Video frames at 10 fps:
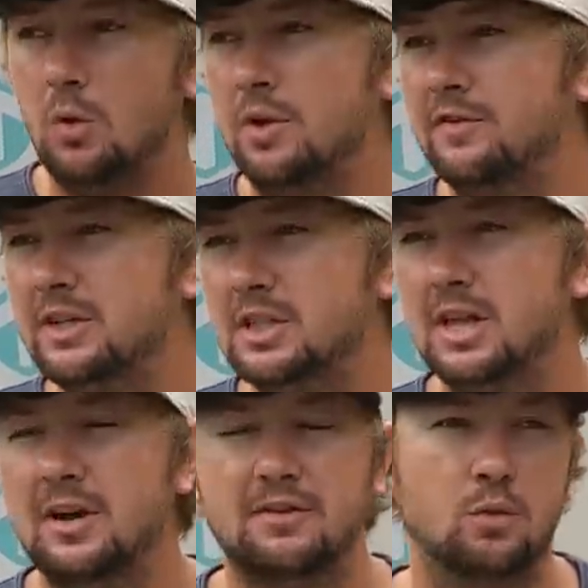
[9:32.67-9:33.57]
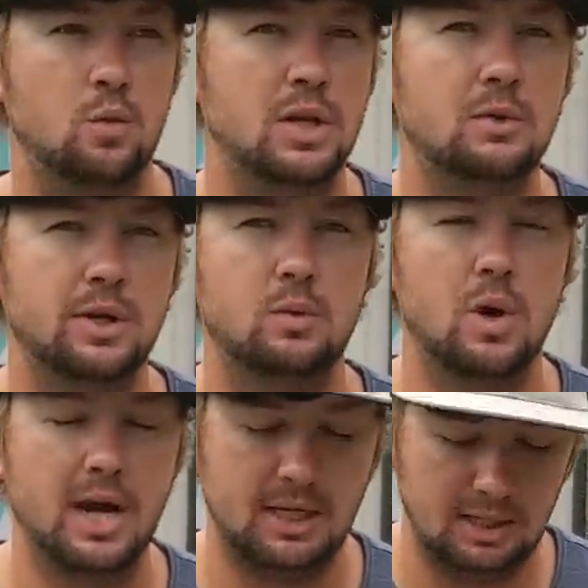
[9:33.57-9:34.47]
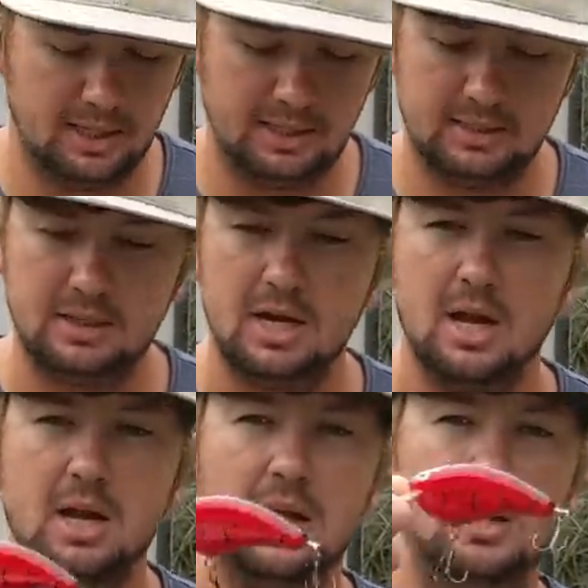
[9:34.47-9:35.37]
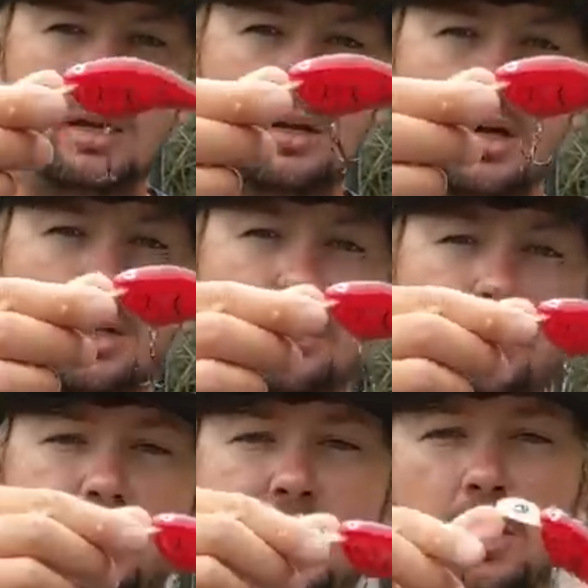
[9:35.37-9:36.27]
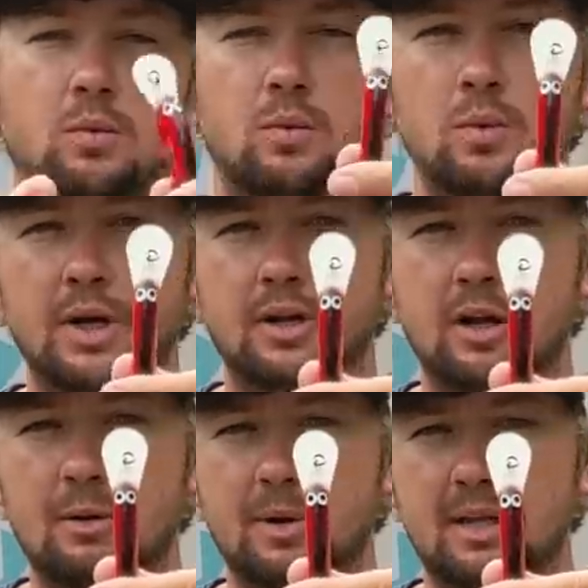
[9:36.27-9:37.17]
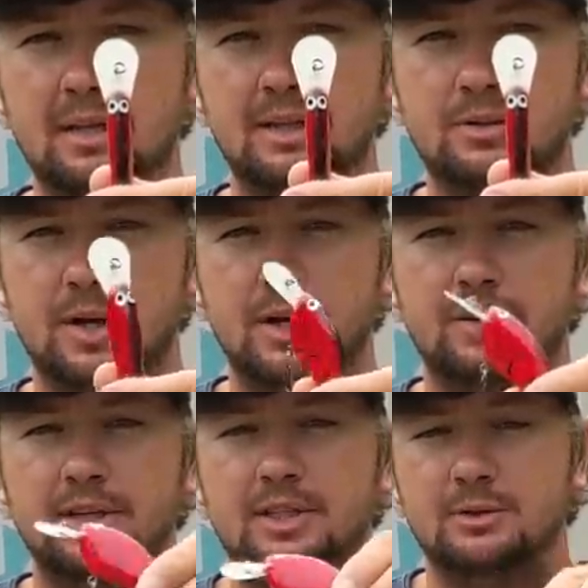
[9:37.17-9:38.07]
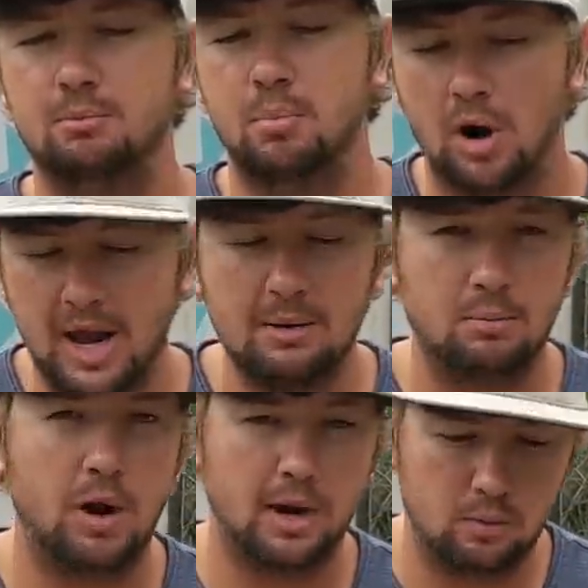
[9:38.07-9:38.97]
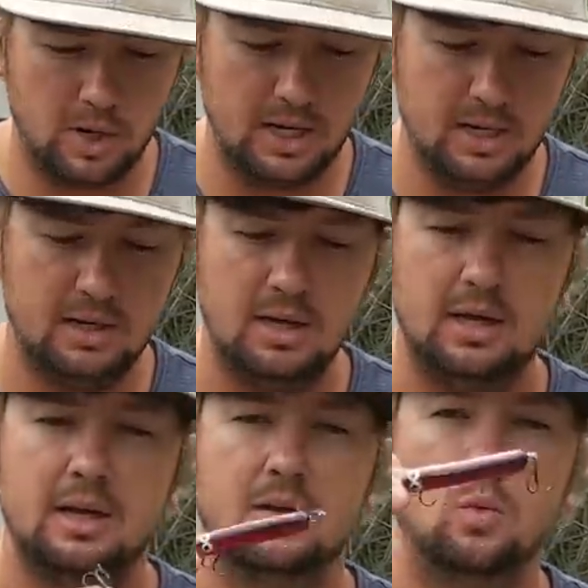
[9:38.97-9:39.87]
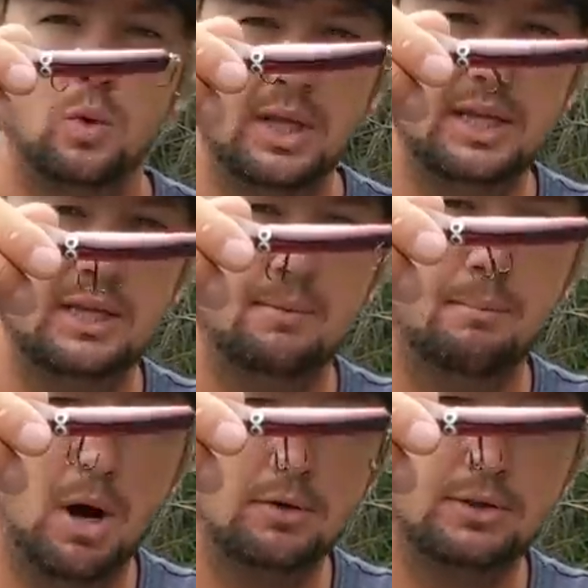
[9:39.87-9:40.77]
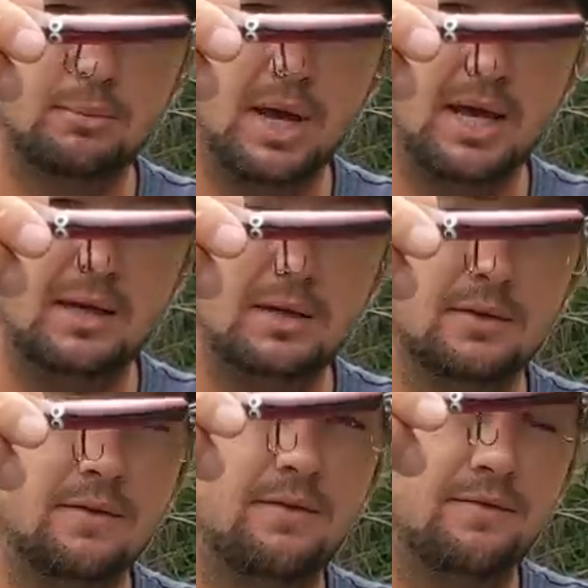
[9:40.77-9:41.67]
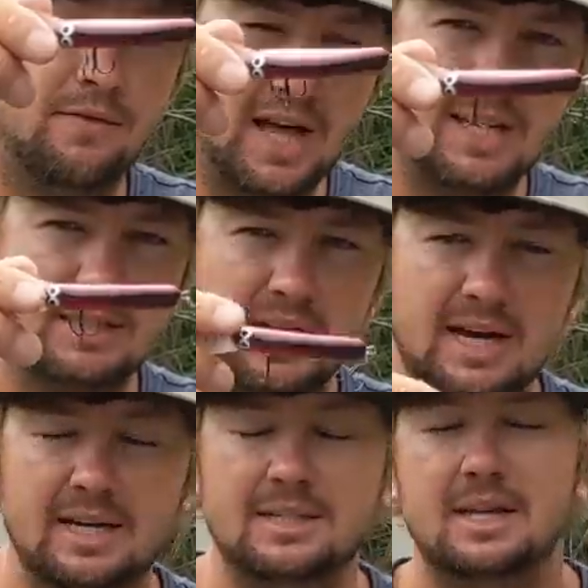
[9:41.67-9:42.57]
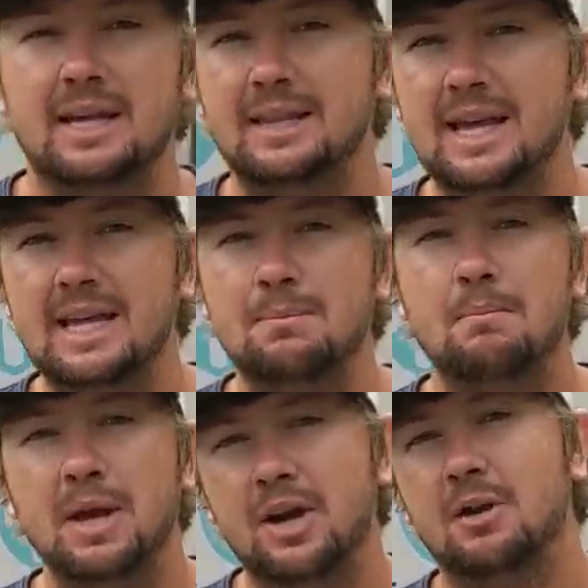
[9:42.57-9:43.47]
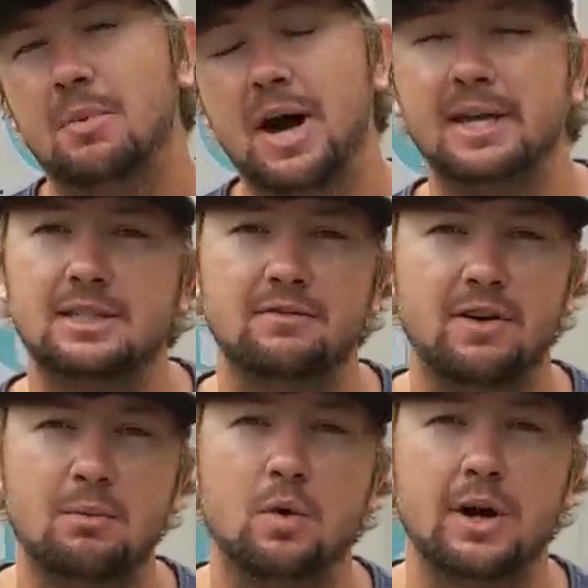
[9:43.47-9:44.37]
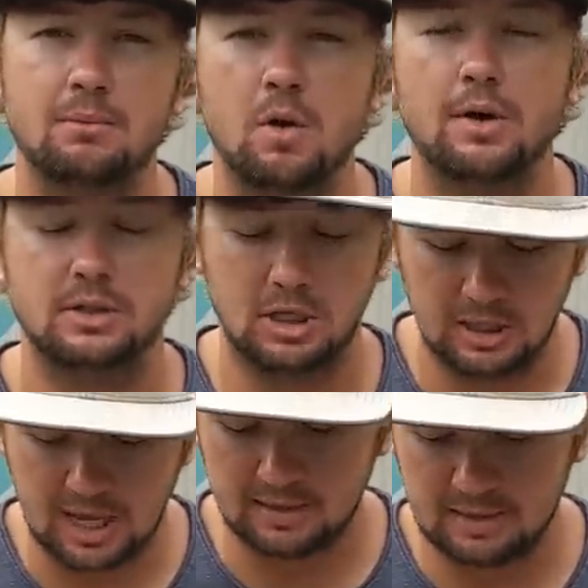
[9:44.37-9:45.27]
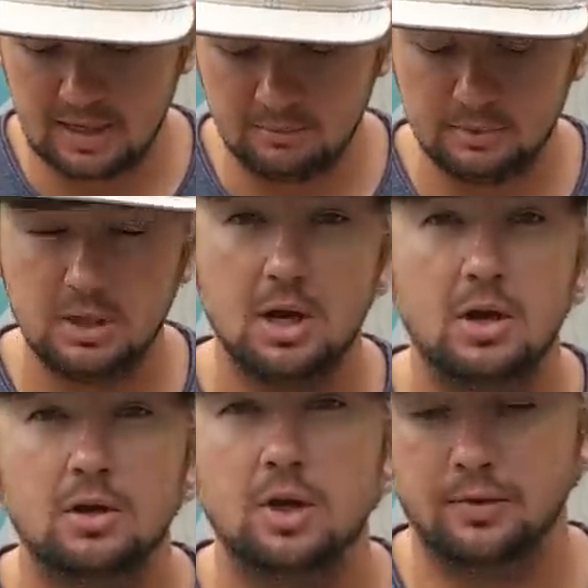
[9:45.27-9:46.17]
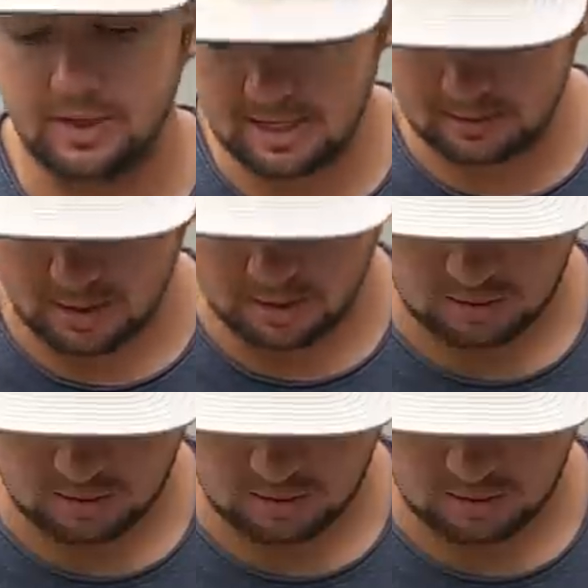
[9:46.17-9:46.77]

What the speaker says: when you're fishing a lot of really, really rocky lakes, a little shallow running crankbait like this right here, this is bright, bright red, really balsa bait, flat sides. They get bigger bites in February and March a lot of times, you know, than